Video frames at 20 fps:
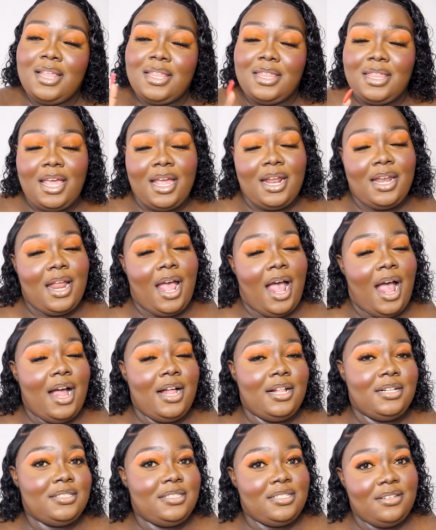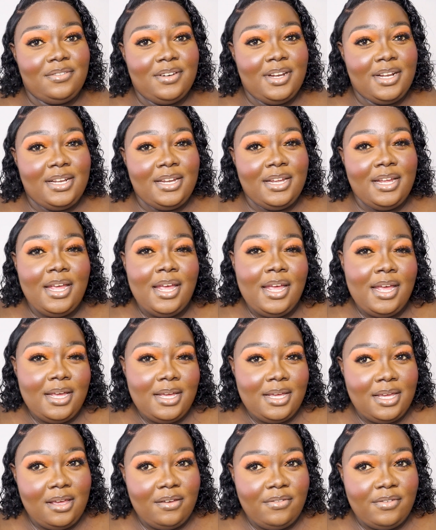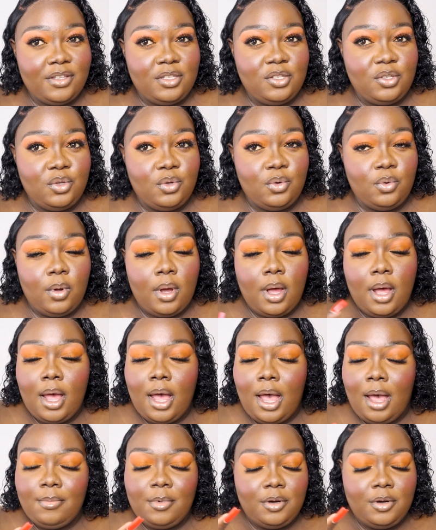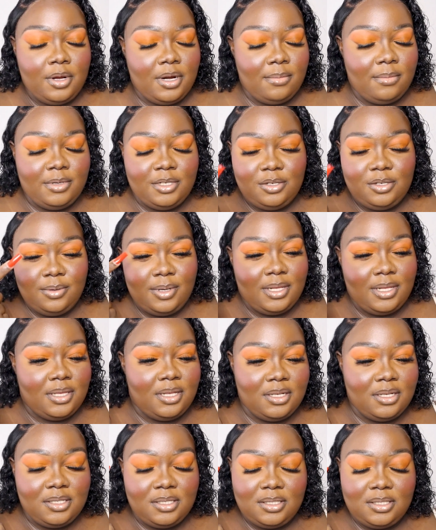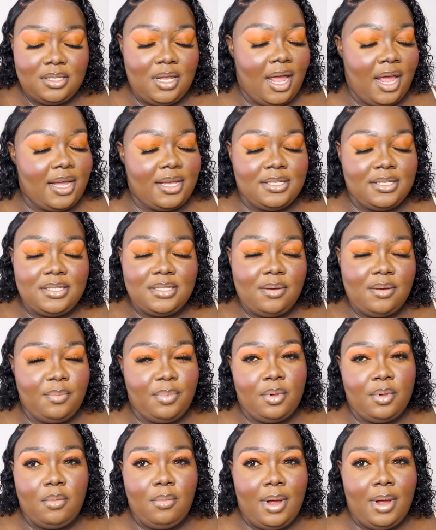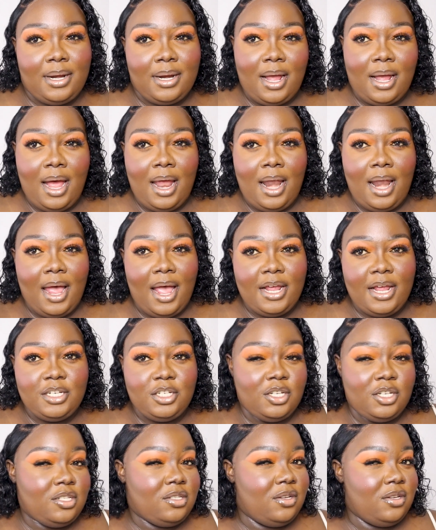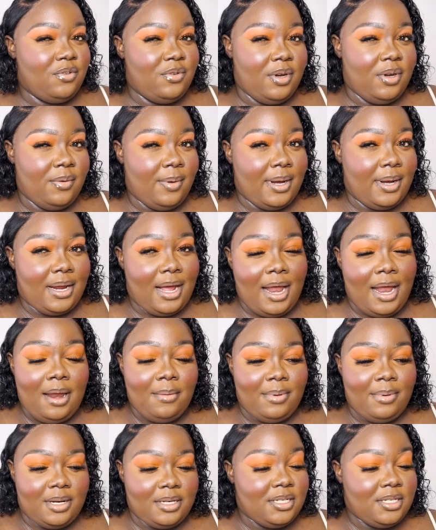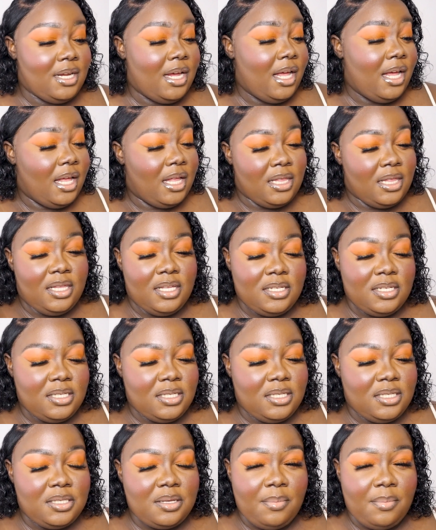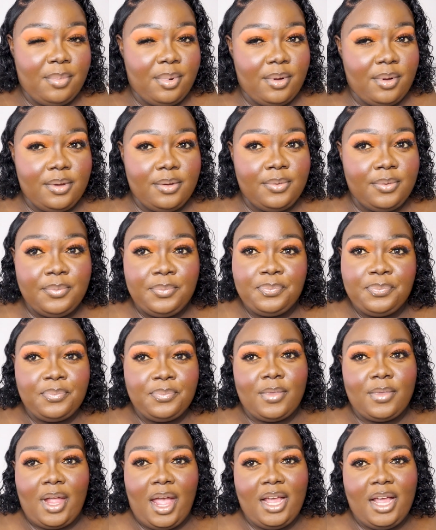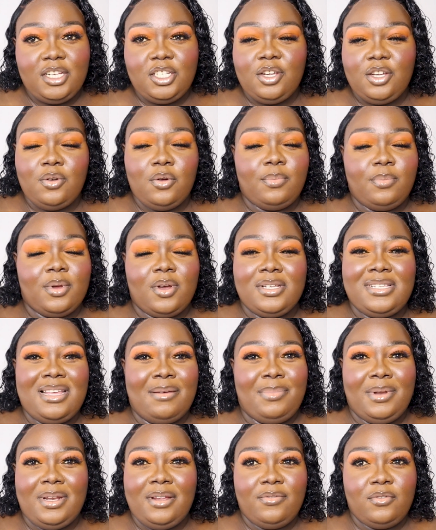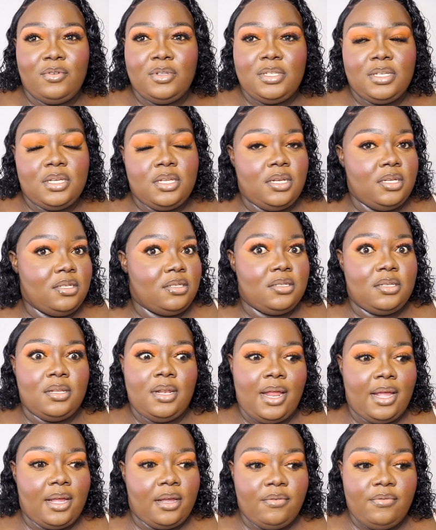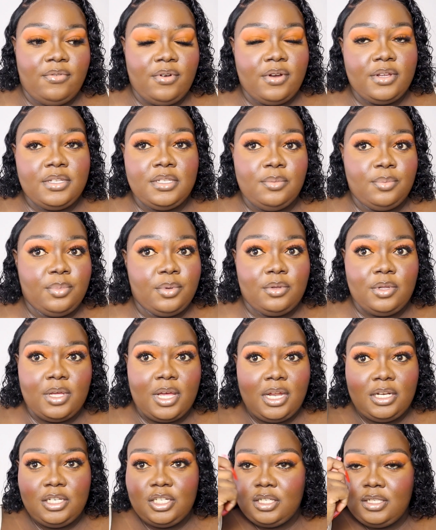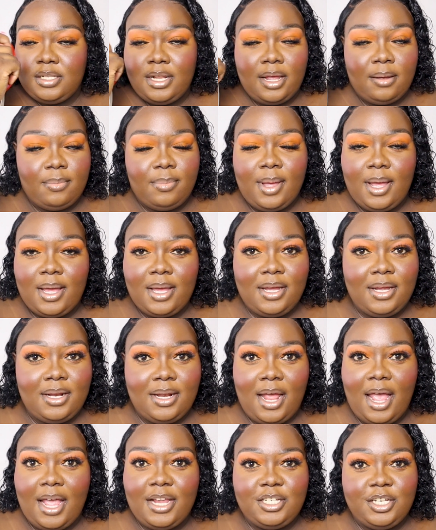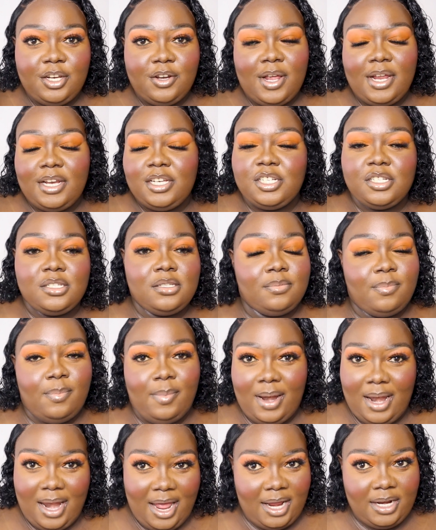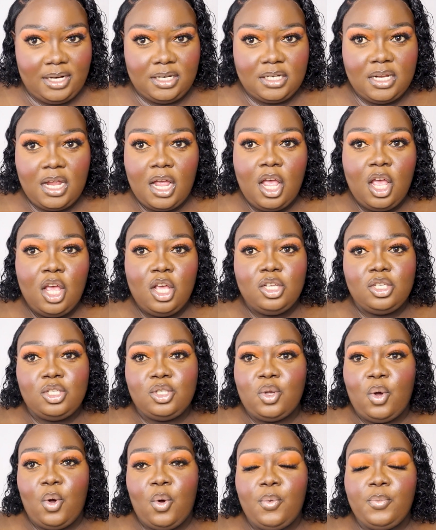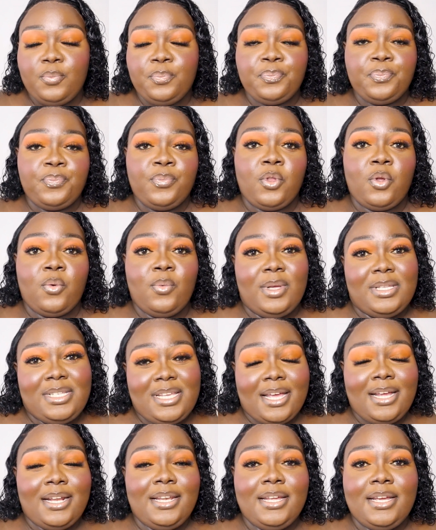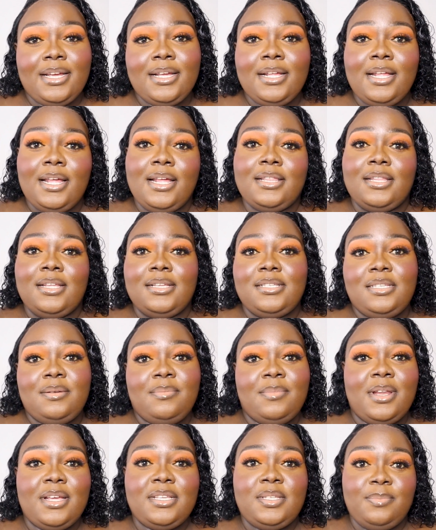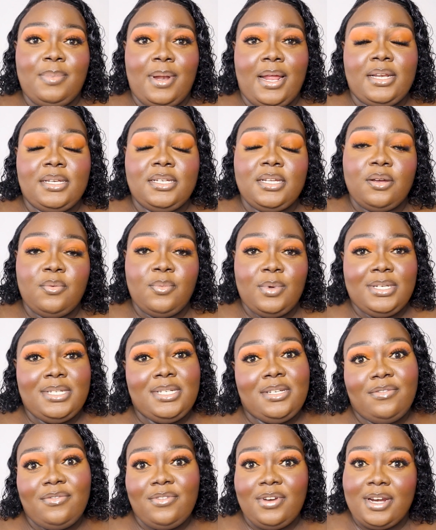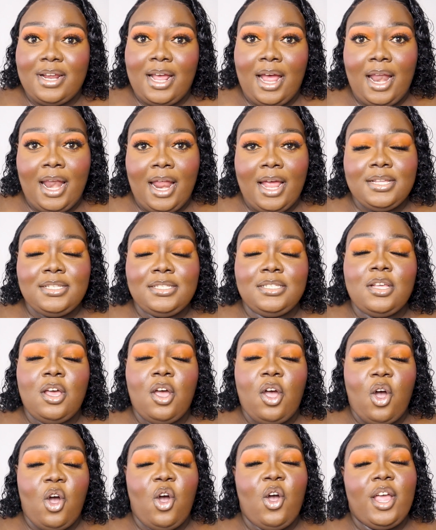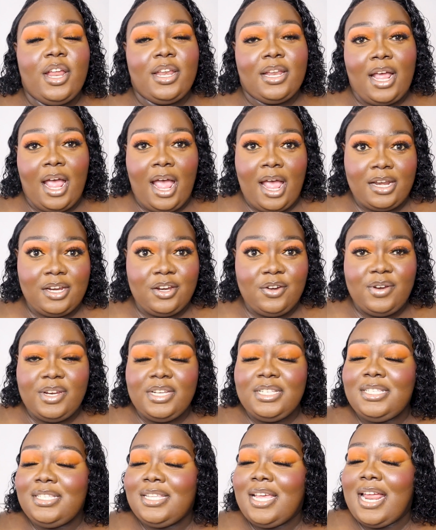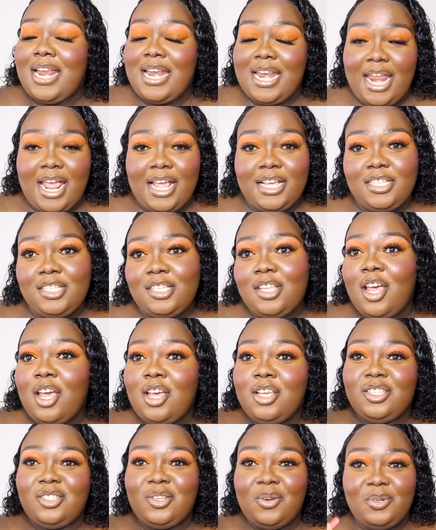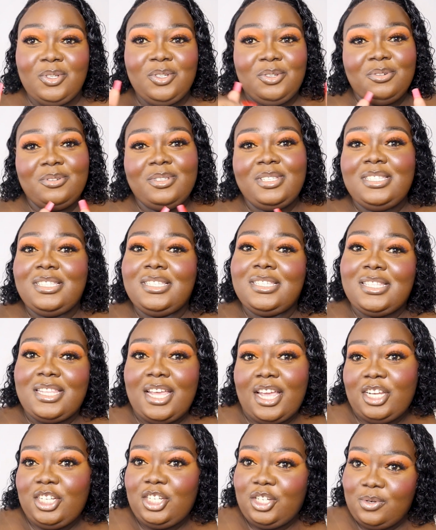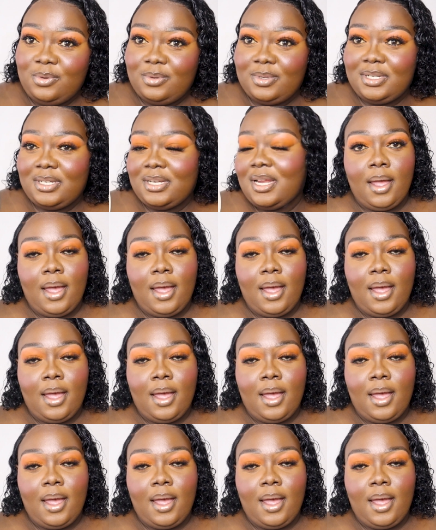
then I'll definitely give it to you. I'm not going to be doing this like simple one color eyeshadow. It's not really one color, but this simple eyeshadow, because I believe it is like very simple. You can just like pick in eyeshadow and just blend. So we're tackling the seamless blending with different colors or a cut crease next, so do stay tuned.